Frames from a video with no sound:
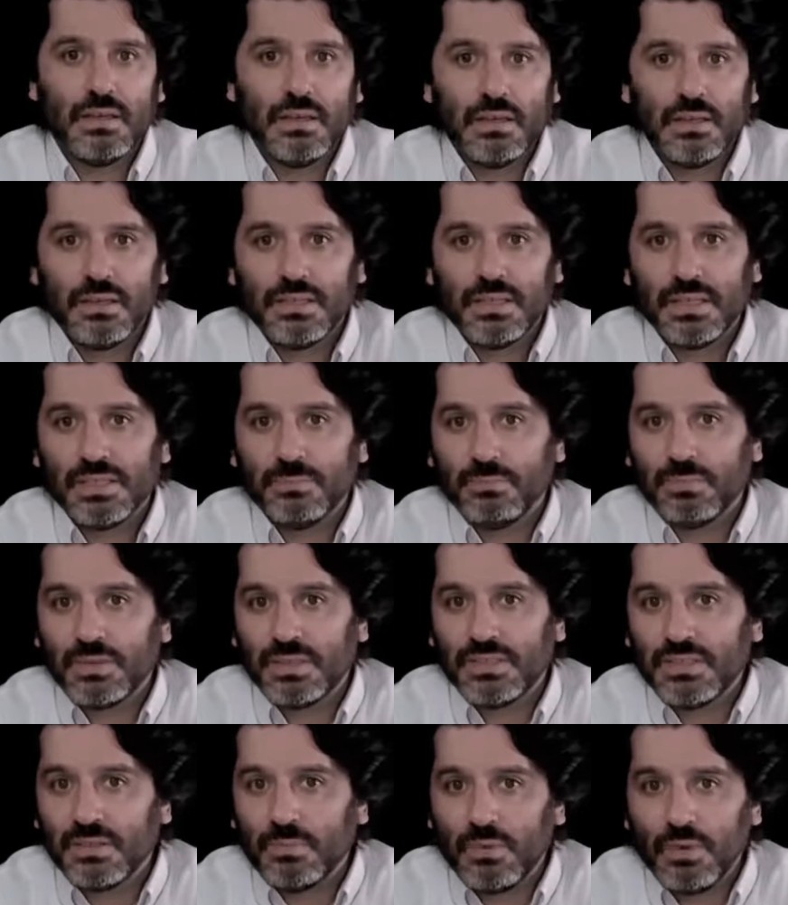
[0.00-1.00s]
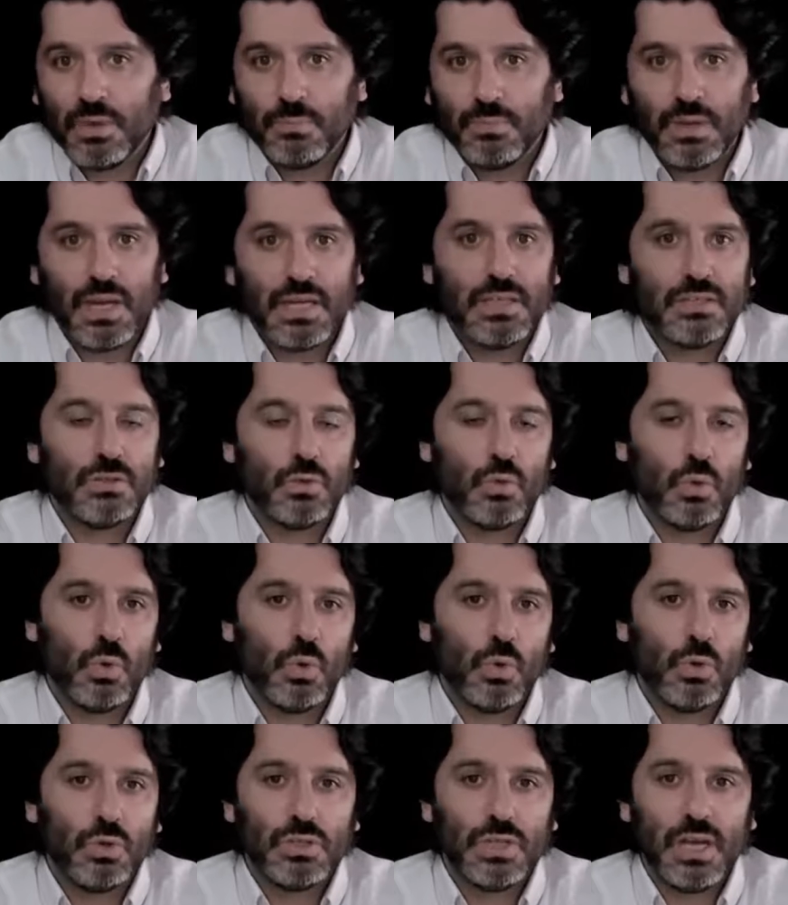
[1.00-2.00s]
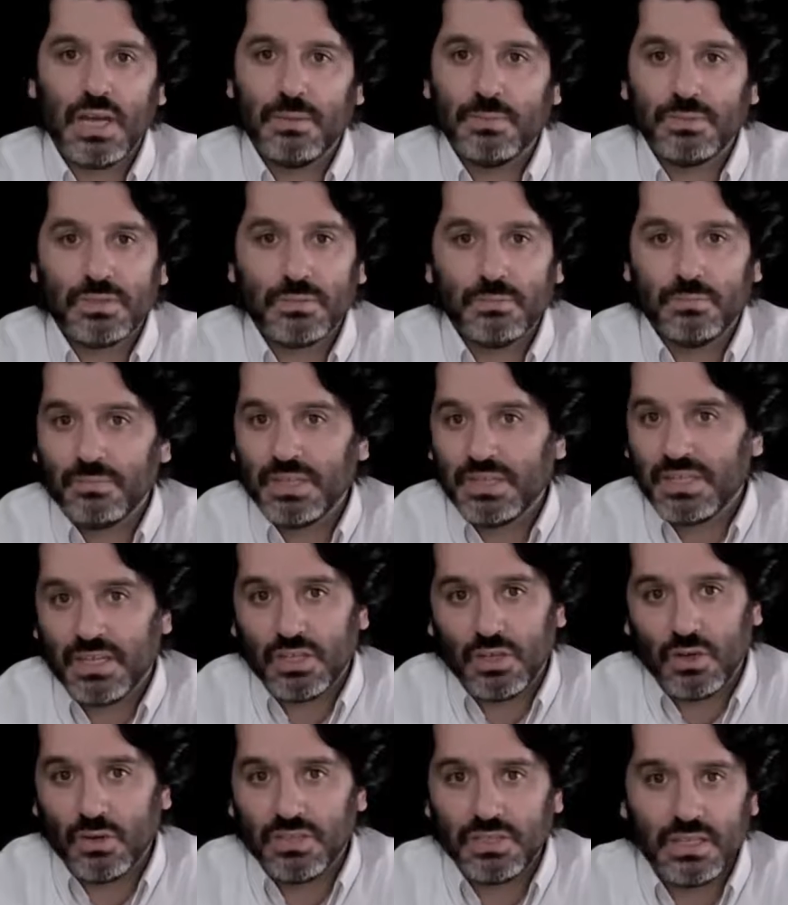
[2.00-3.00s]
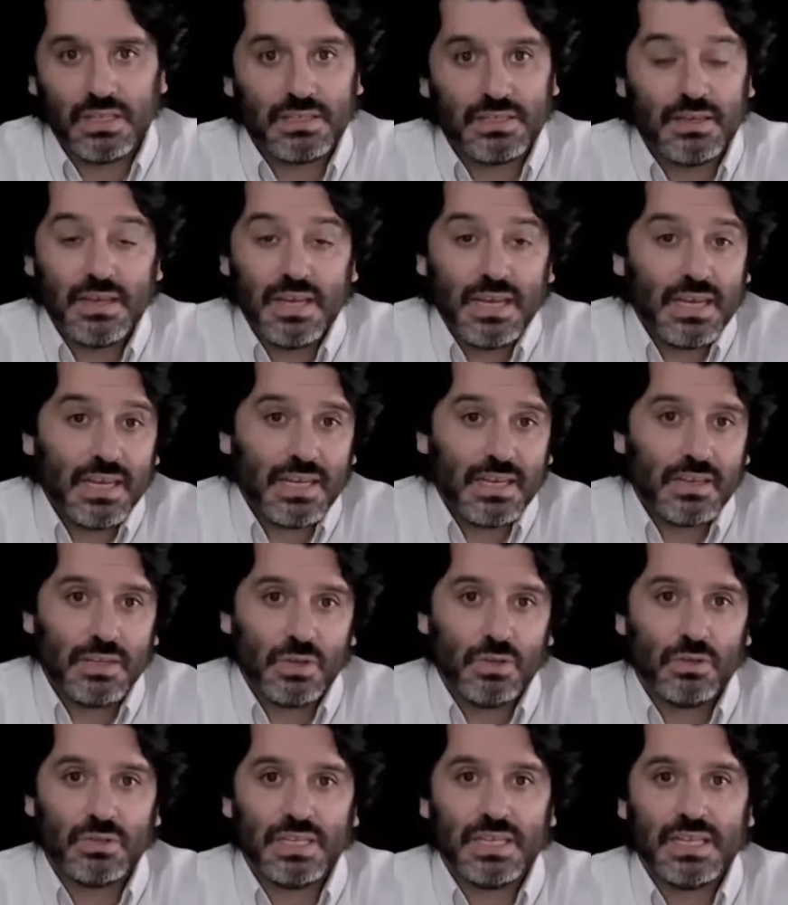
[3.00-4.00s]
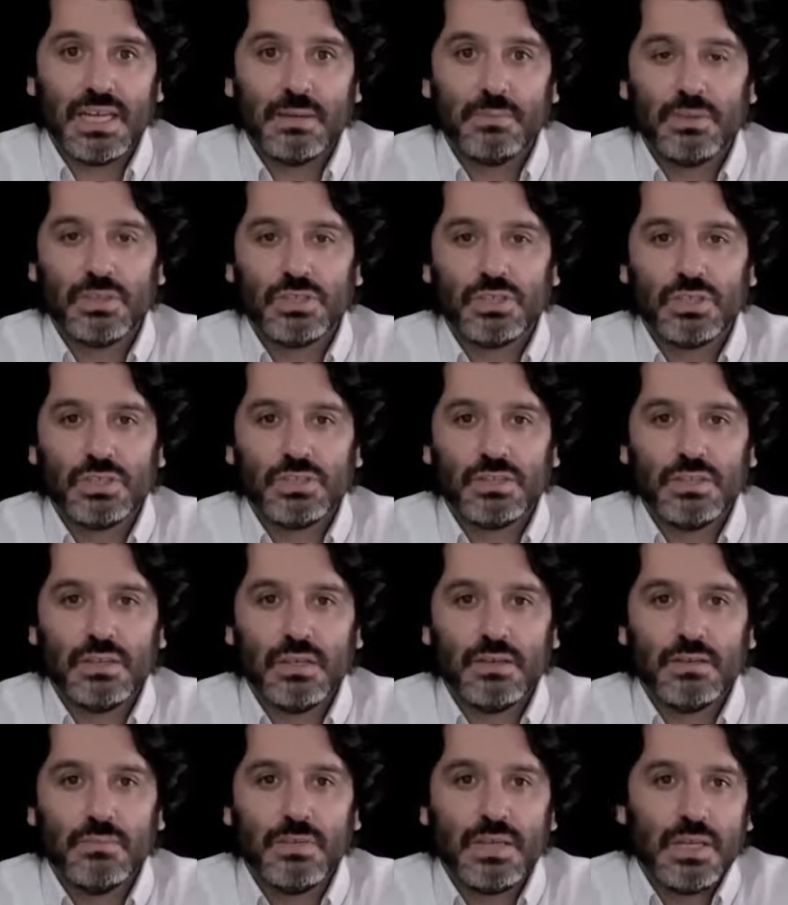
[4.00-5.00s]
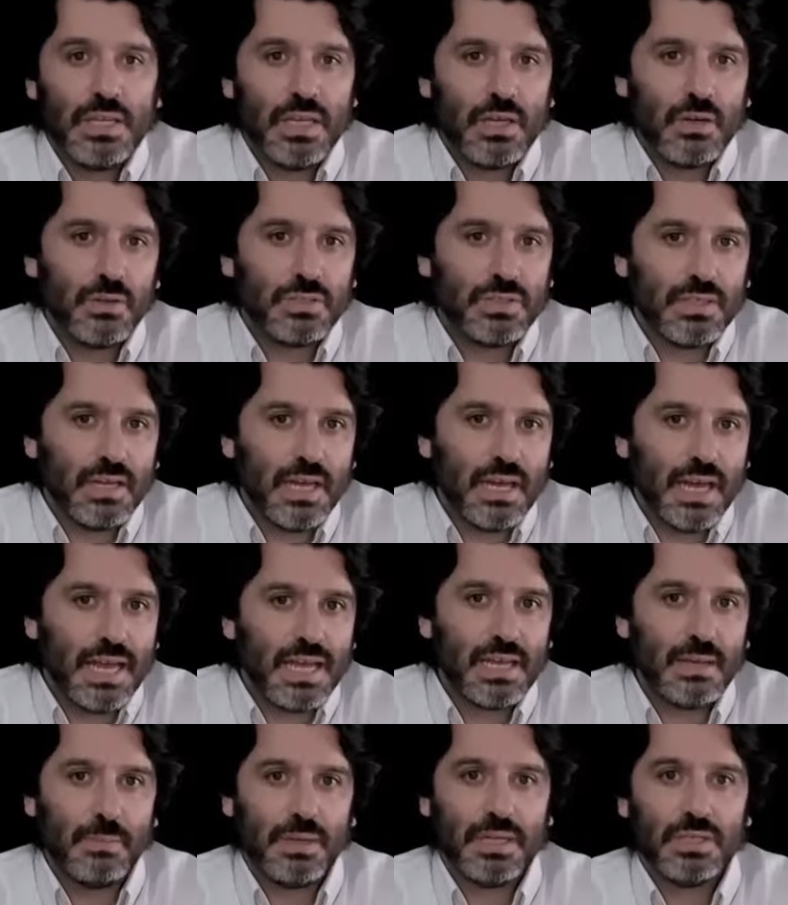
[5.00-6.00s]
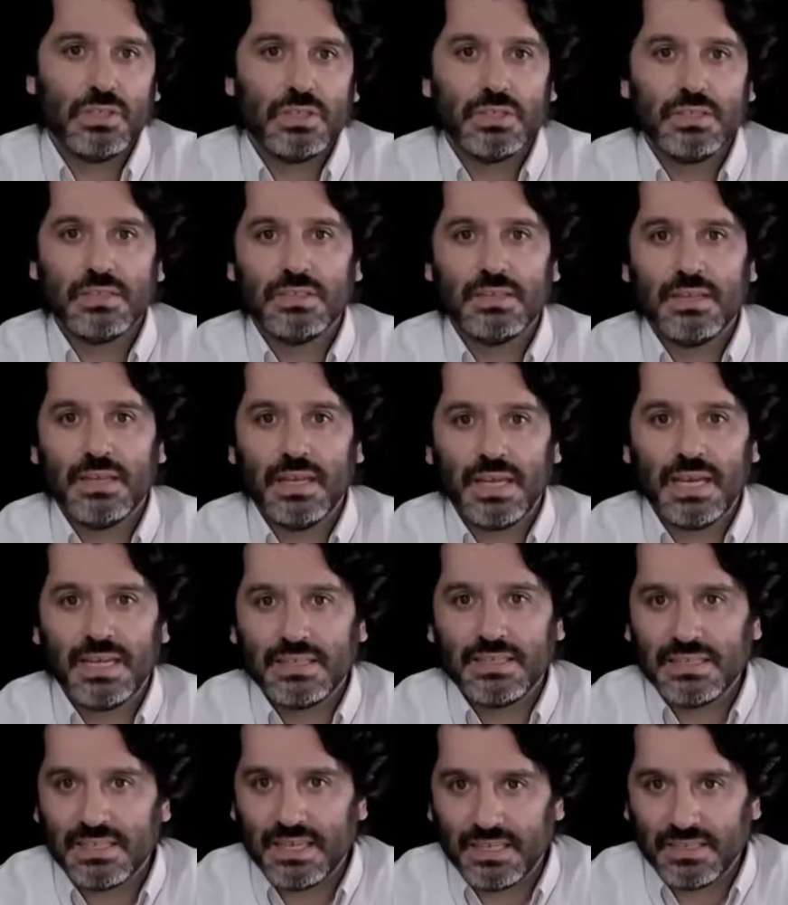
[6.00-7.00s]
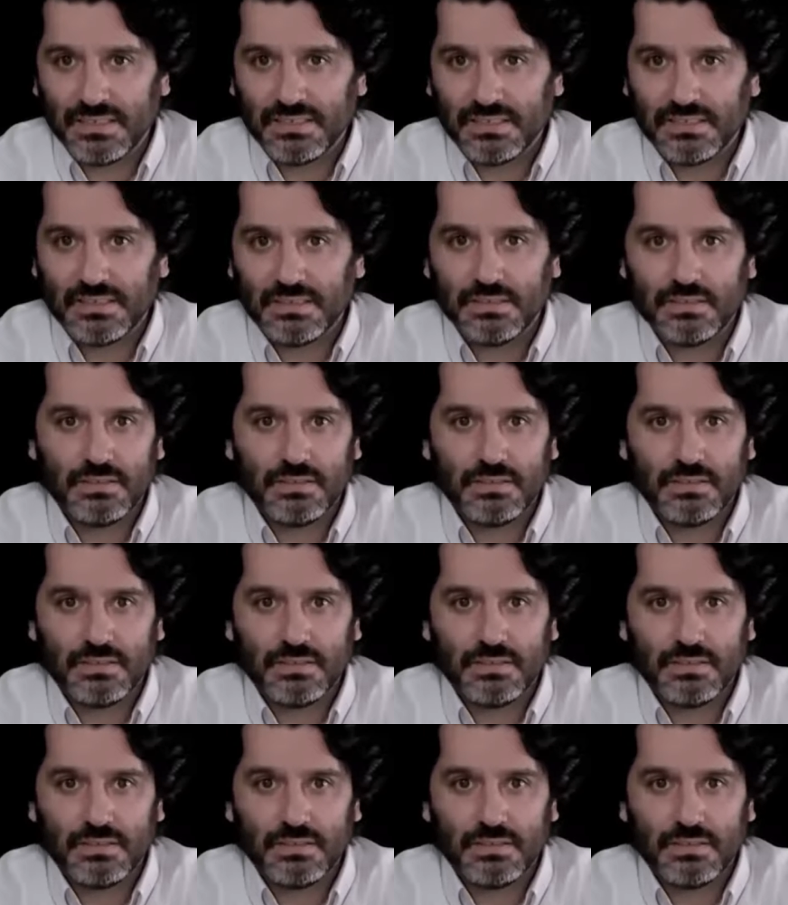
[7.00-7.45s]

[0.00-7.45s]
This principle applies to all types of media content, including images, videos, animations, and text.